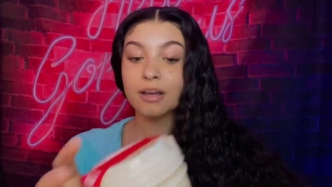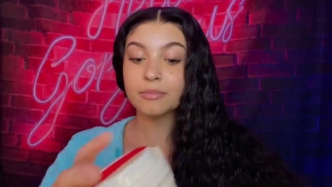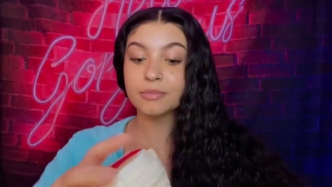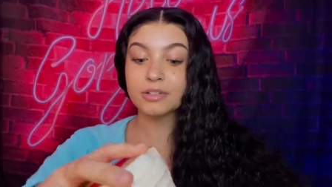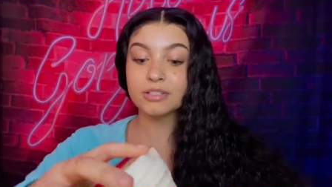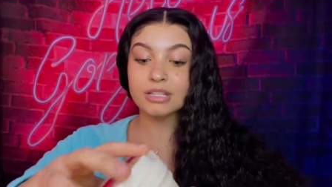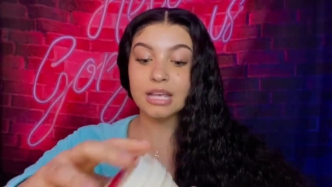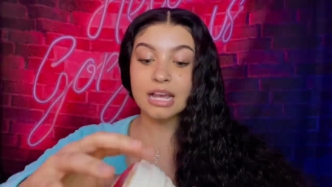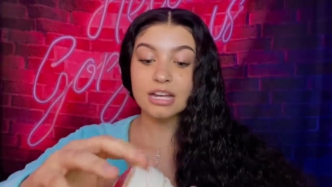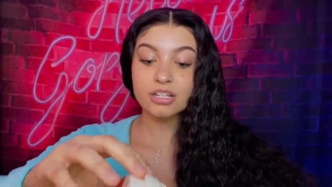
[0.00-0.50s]

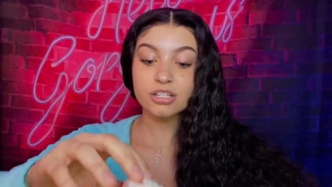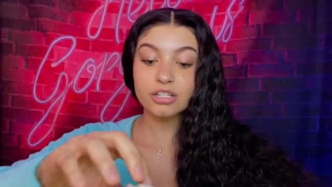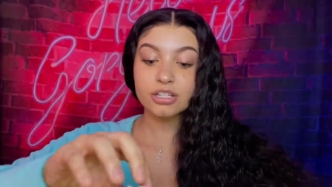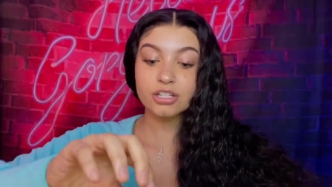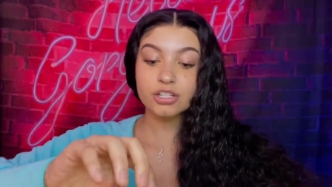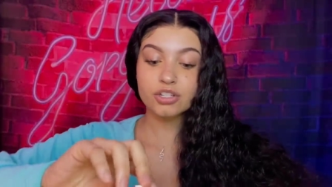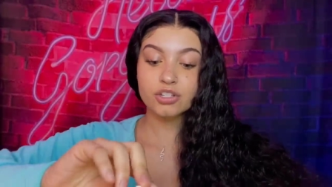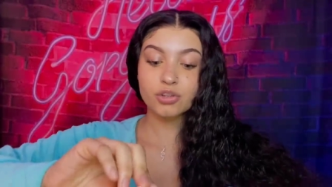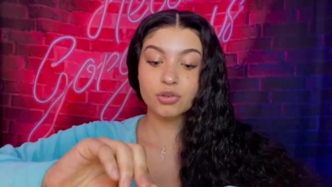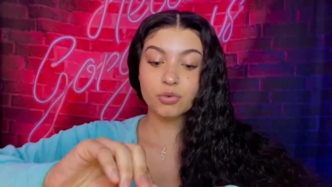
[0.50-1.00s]
There's actually
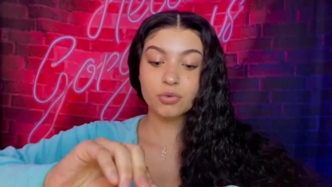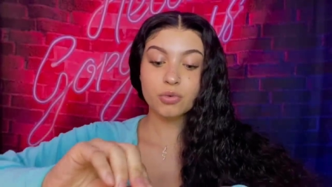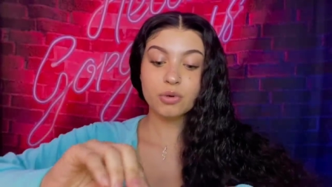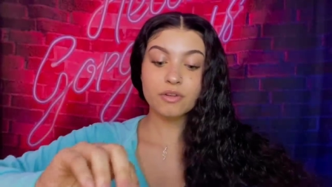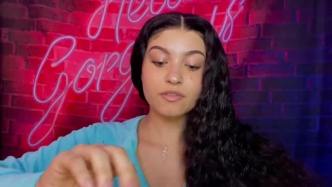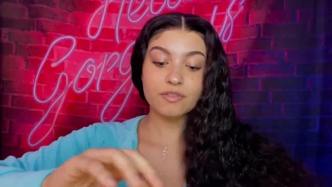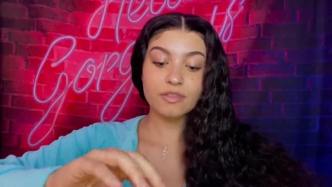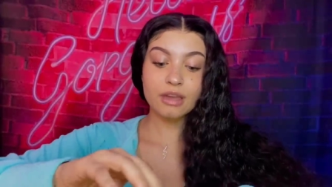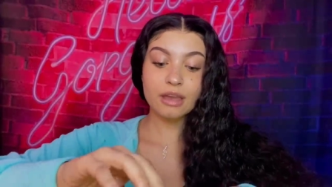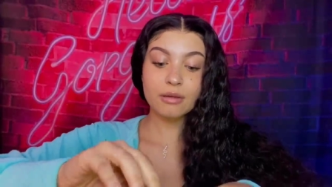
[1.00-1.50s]
two
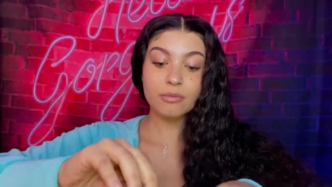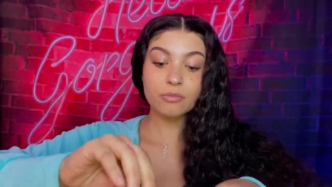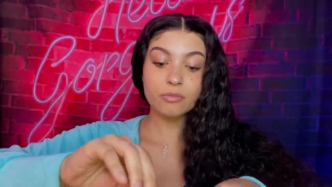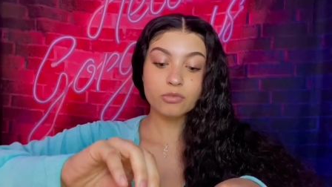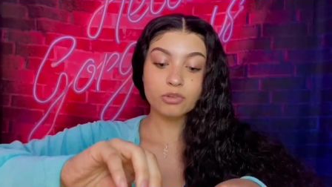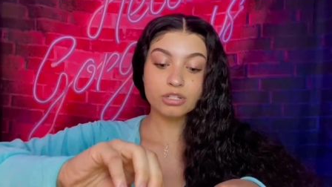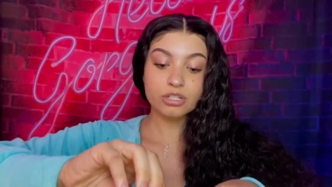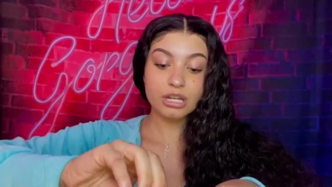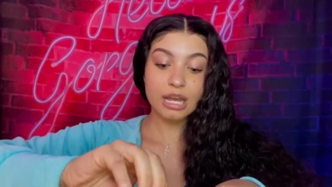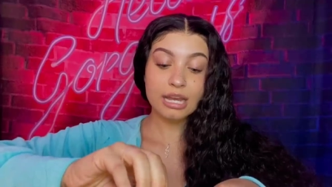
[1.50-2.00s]
of them,
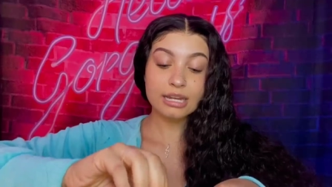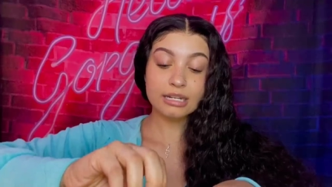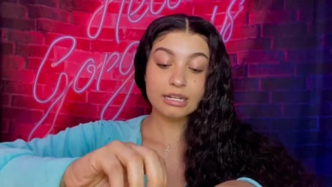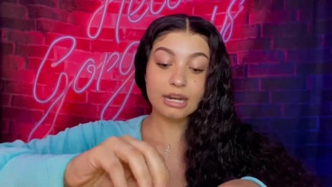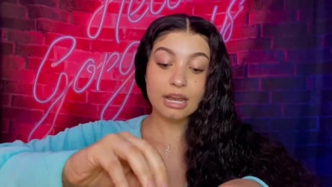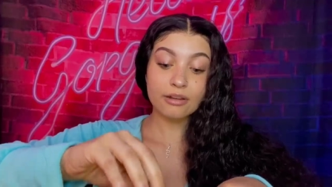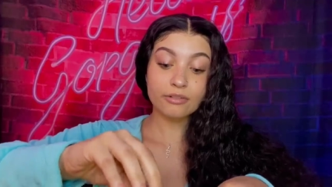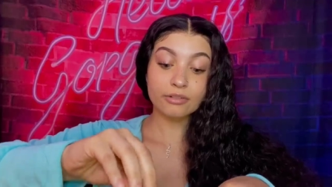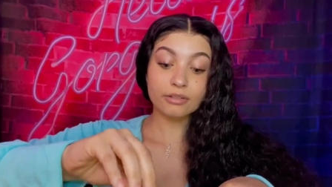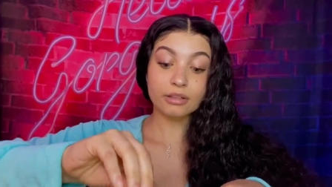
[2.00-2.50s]
which I did
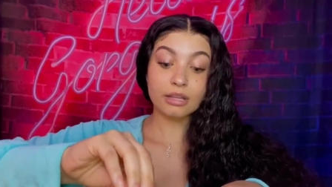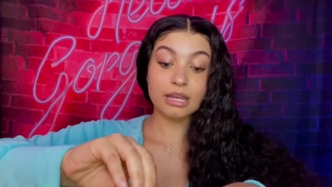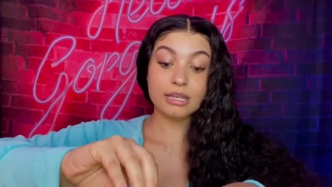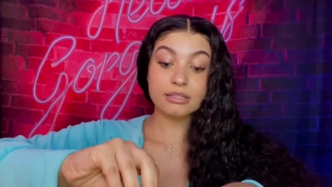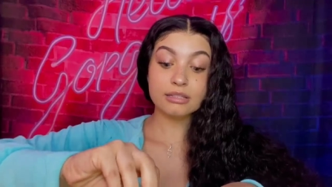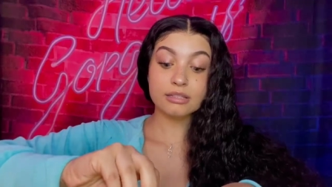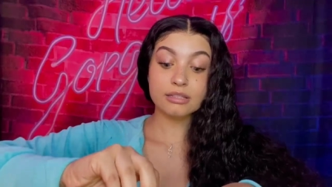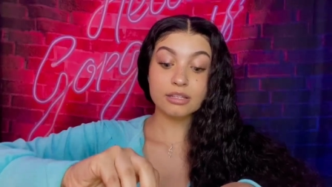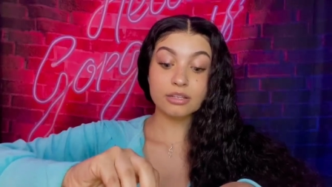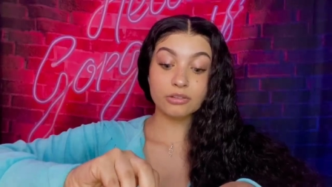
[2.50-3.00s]
not realize
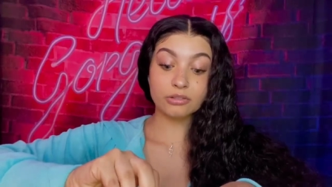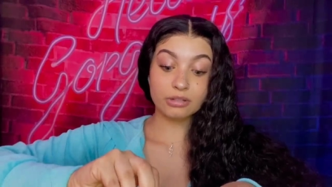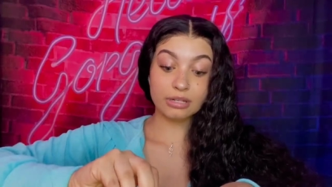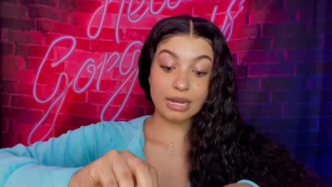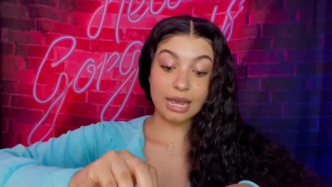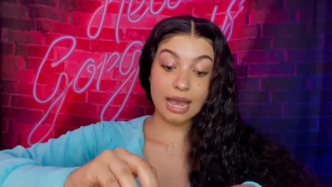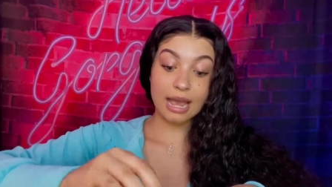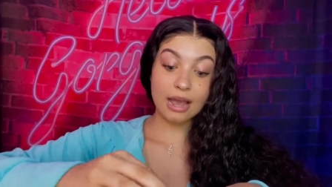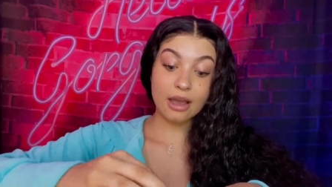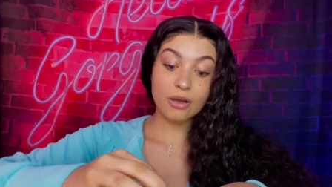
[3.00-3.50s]
until
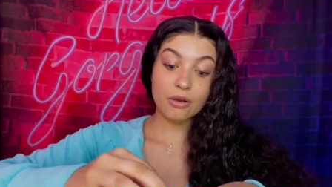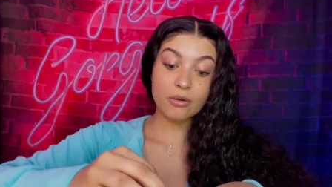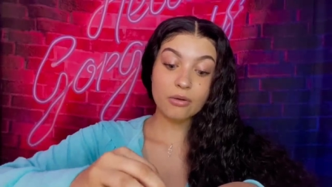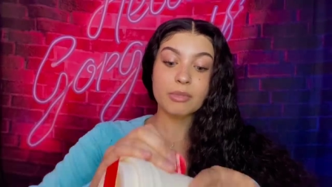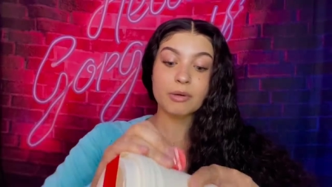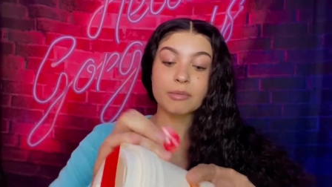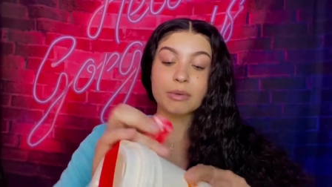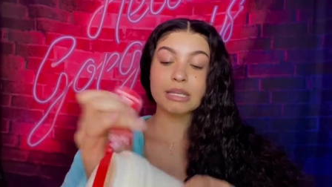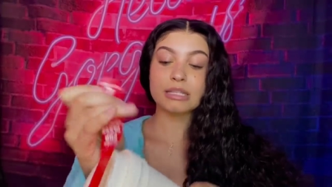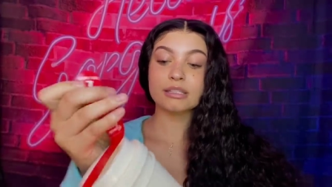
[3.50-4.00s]
now.
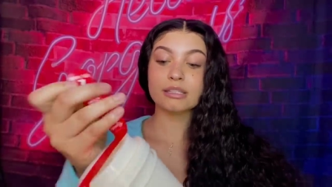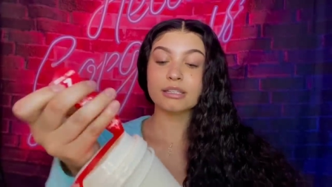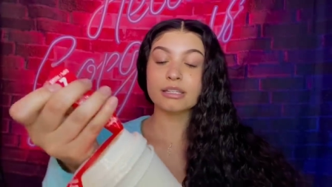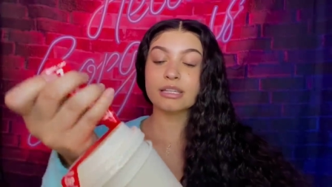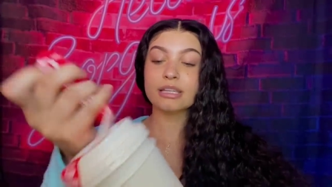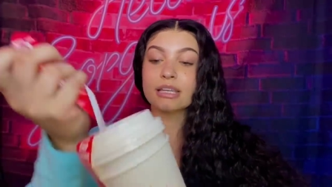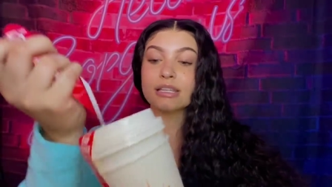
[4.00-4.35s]
But basically it